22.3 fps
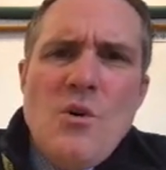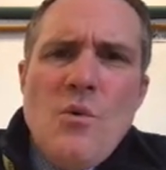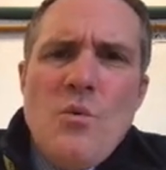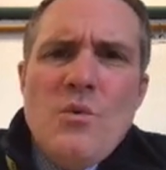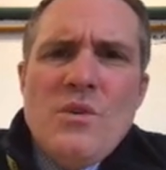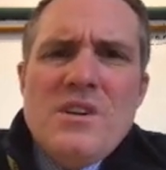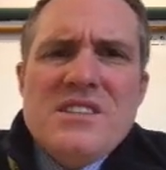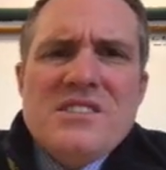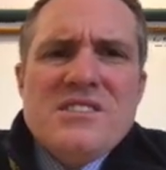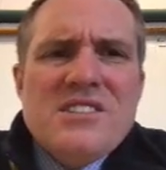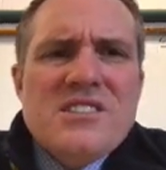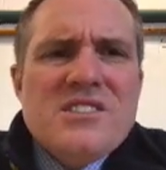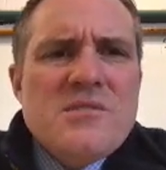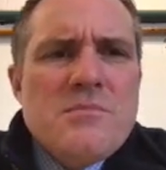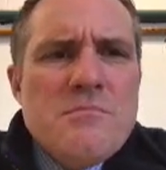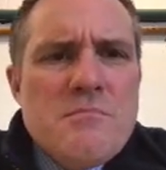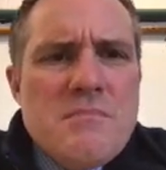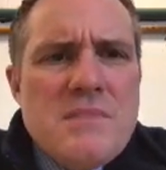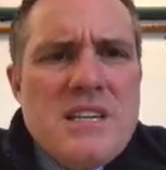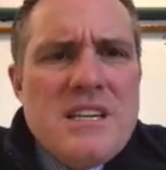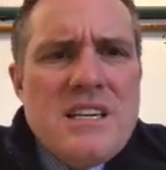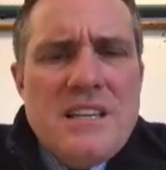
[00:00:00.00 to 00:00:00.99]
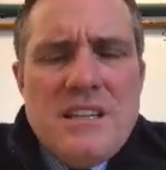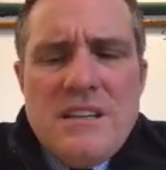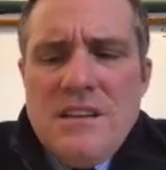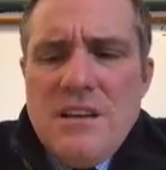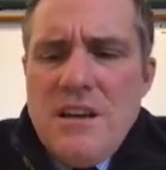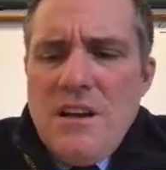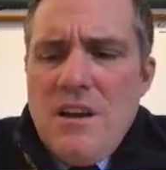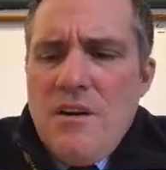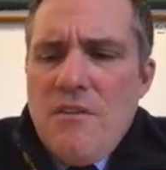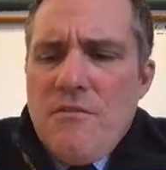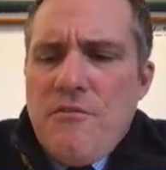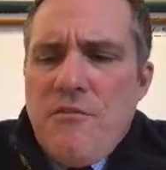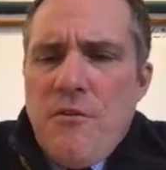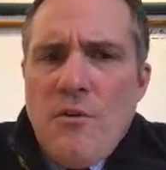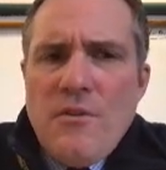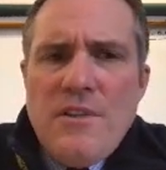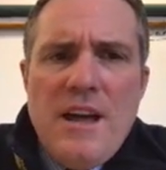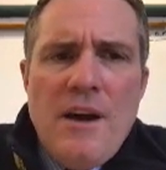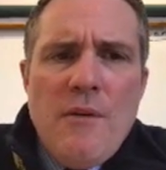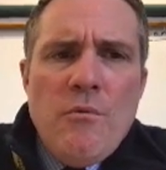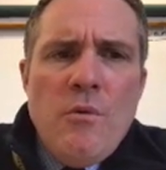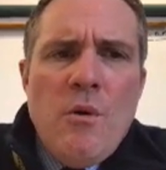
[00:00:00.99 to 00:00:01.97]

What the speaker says: What does this mean for that?